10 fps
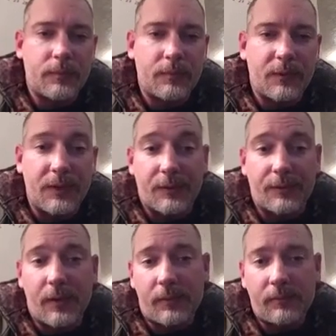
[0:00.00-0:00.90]
diesel
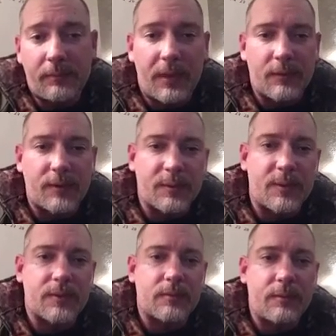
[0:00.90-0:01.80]
truck, manual
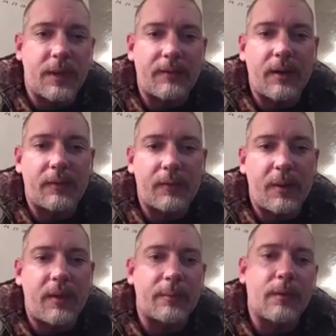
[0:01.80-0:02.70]
transmission, makes sense. It's
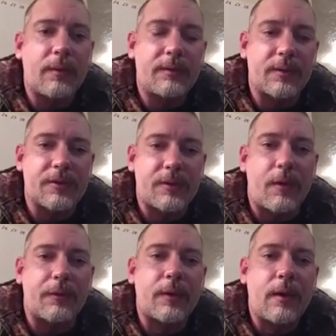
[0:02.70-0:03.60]
possible until it stalls.